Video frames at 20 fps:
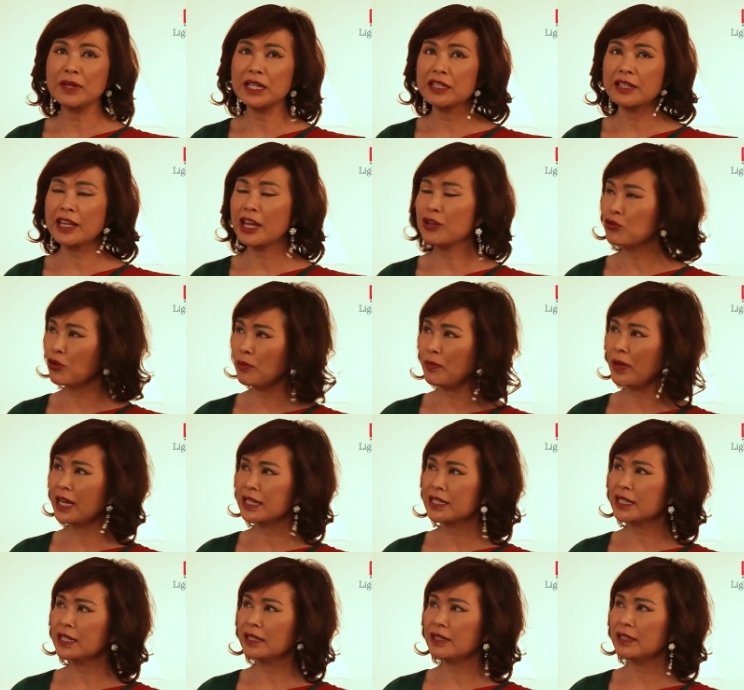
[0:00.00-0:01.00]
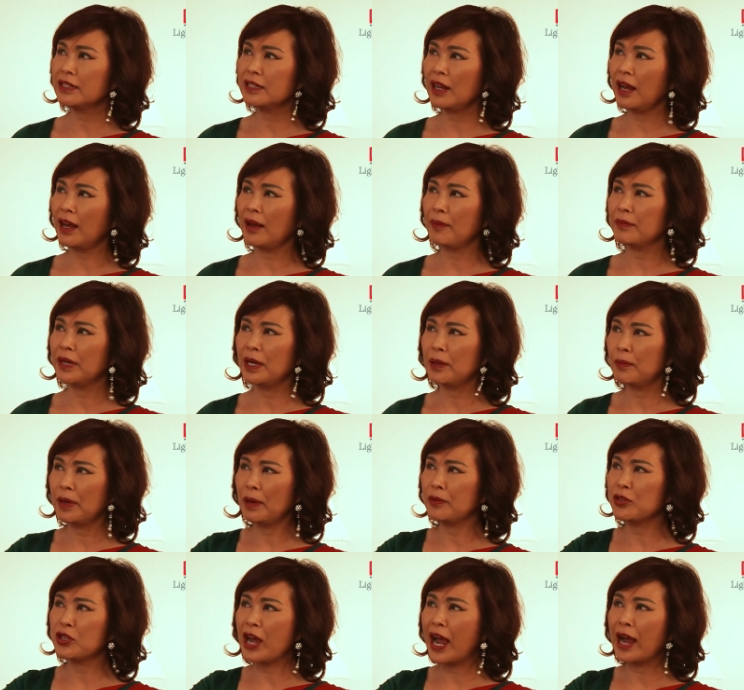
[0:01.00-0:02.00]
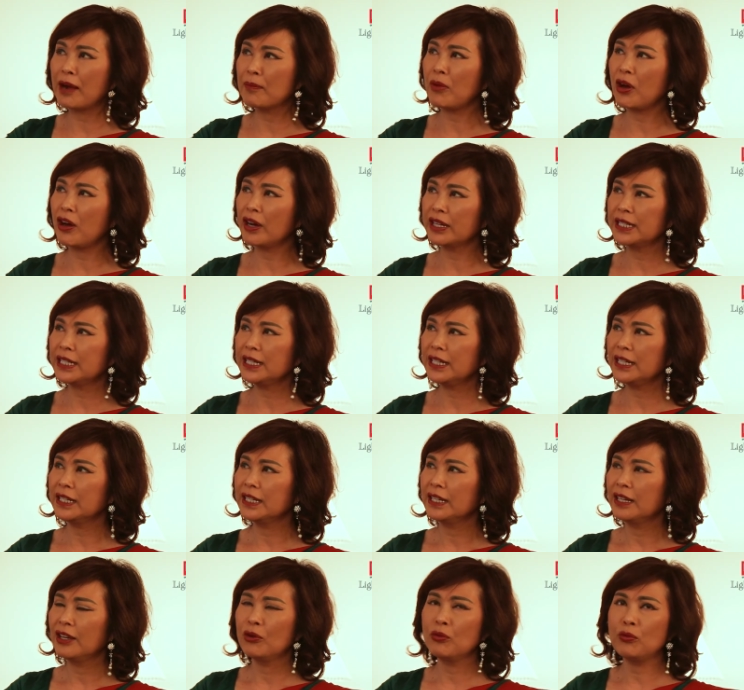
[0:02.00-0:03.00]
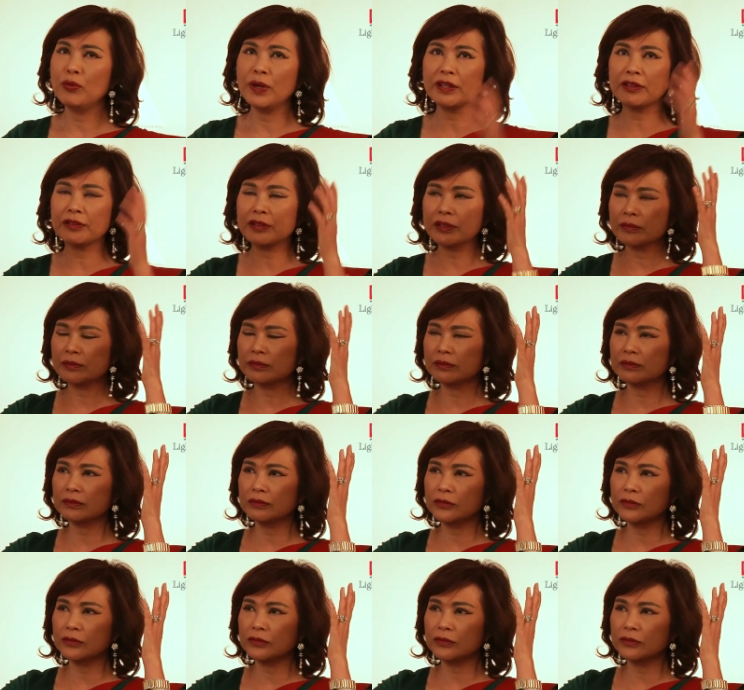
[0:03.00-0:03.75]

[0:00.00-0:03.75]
I mean, can you imagine a young body with